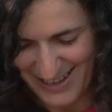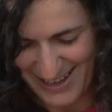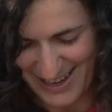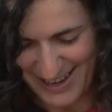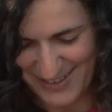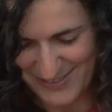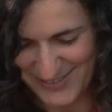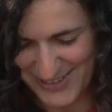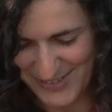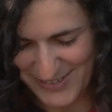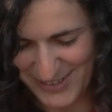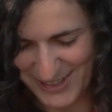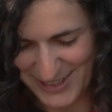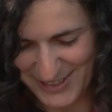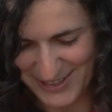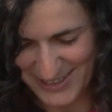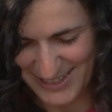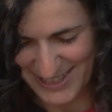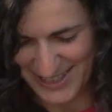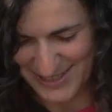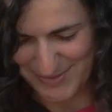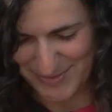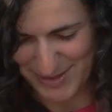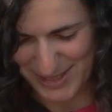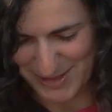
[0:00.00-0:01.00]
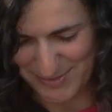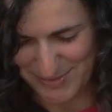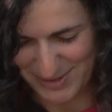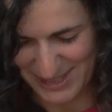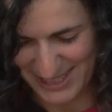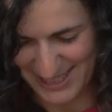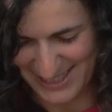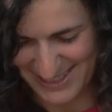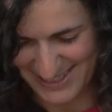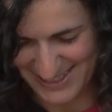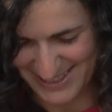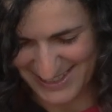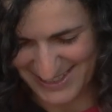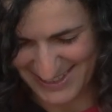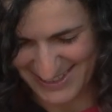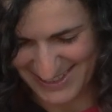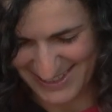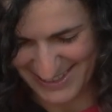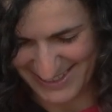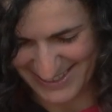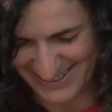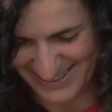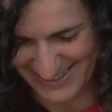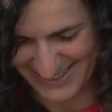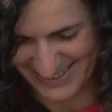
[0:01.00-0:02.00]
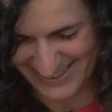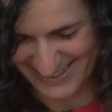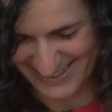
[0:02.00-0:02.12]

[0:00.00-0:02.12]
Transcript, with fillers: have never heard as many planes as here.